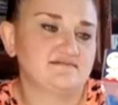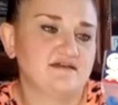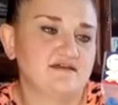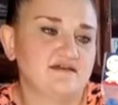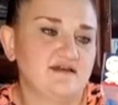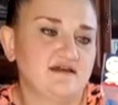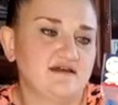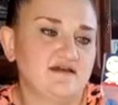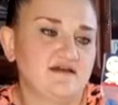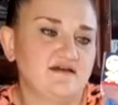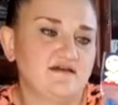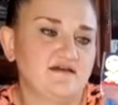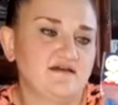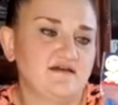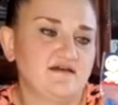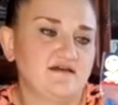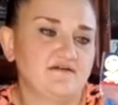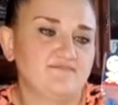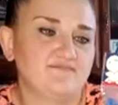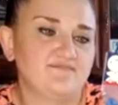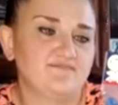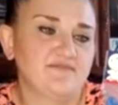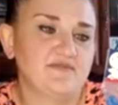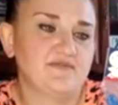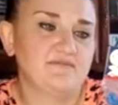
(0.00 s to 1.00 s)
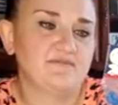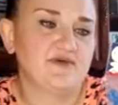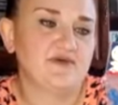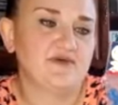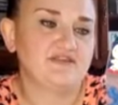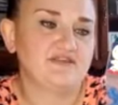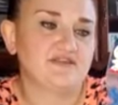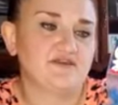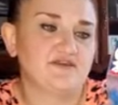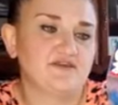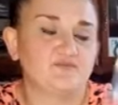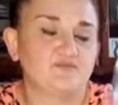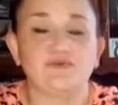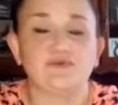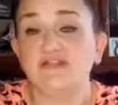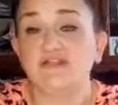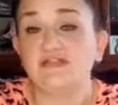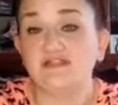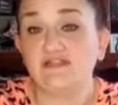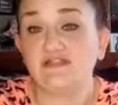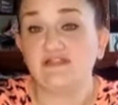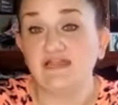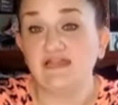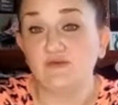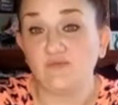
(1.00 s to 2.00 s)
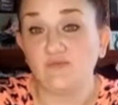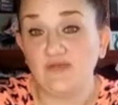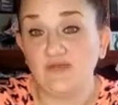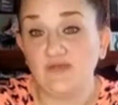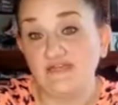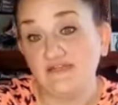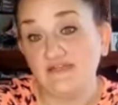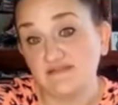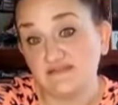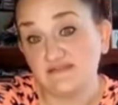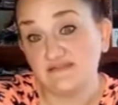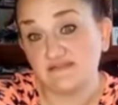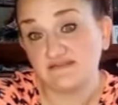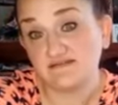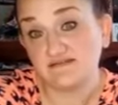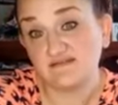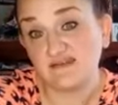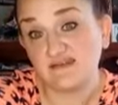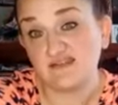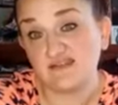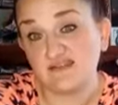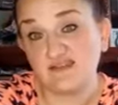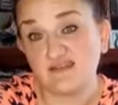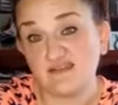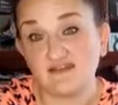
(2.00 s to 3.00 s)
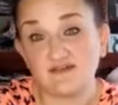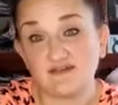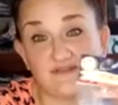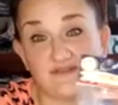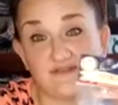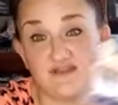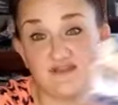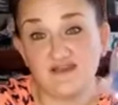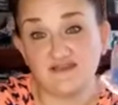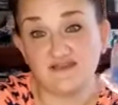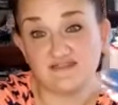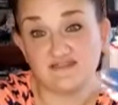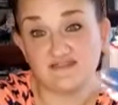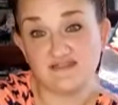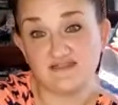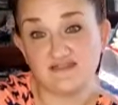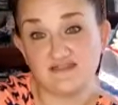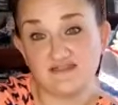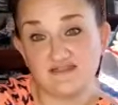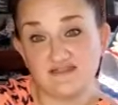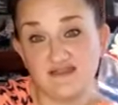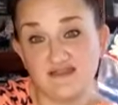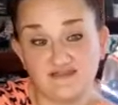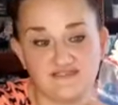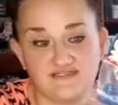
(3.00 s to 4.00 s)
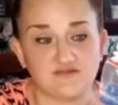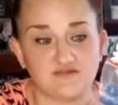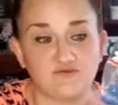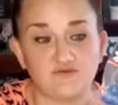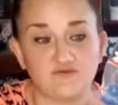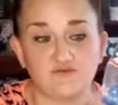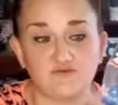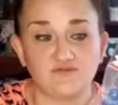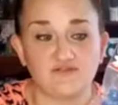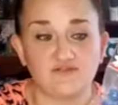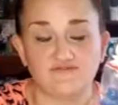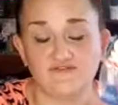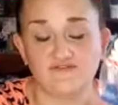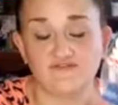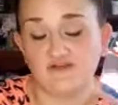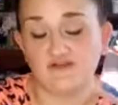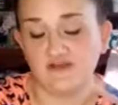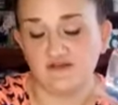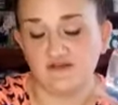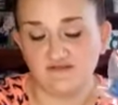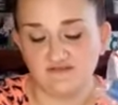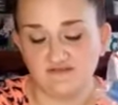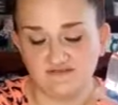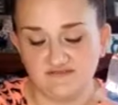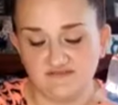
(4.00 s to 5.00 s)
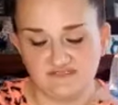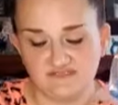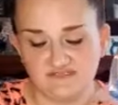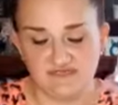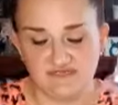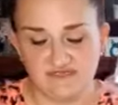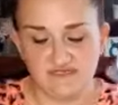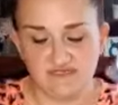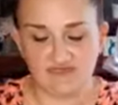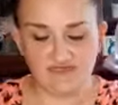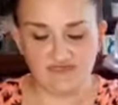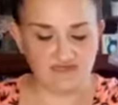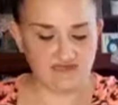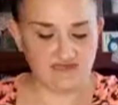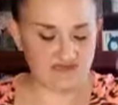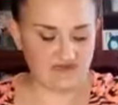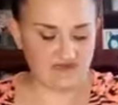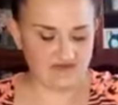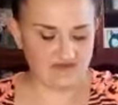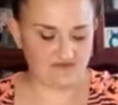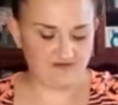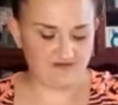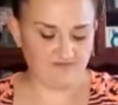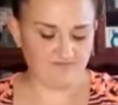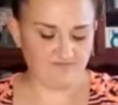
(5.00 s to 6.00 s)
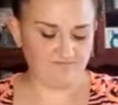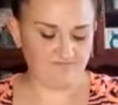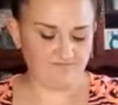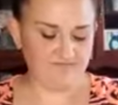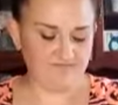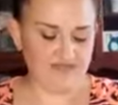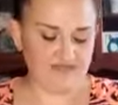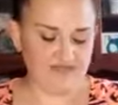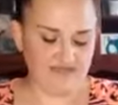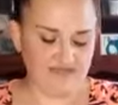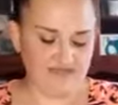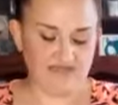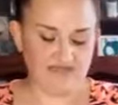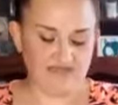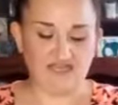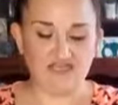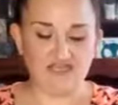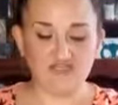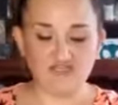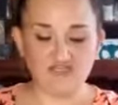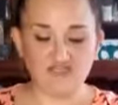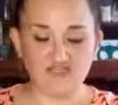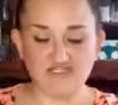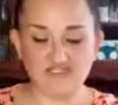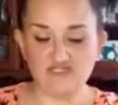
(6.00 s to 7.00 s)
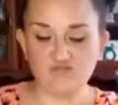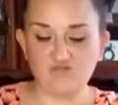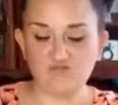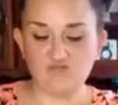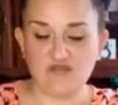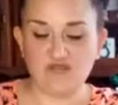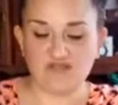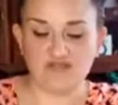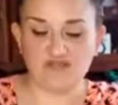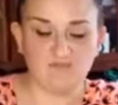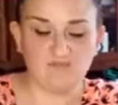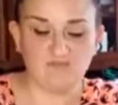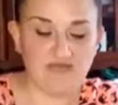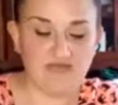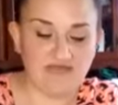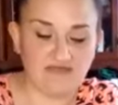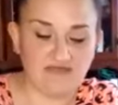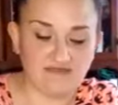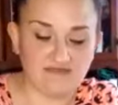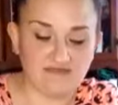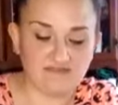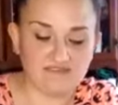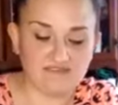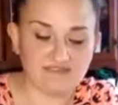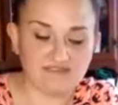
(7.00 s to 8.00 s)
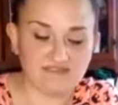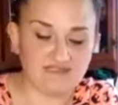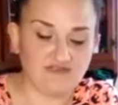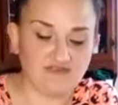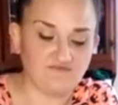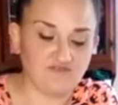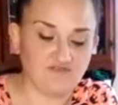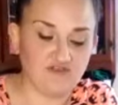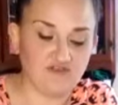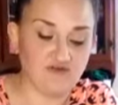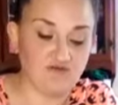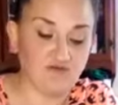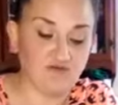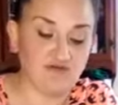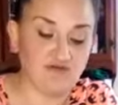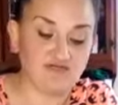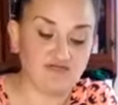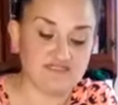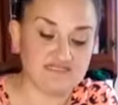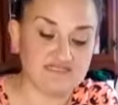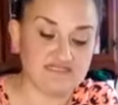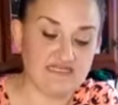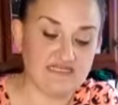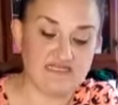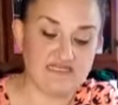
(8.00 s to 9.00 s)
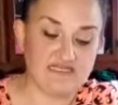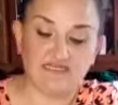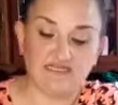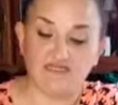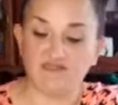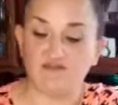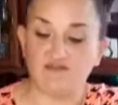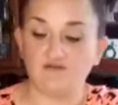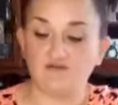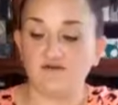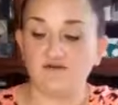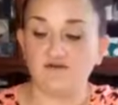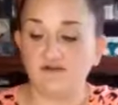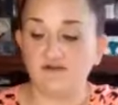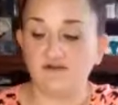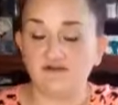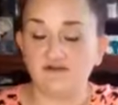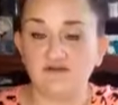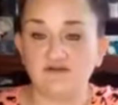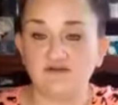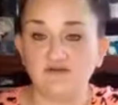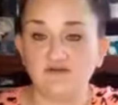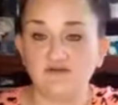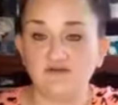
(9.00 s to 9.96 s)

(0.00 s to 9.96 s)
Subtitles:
but they're really lightweight, and they come in lots and lots of cool different colors. I usually recommend, if you are taking your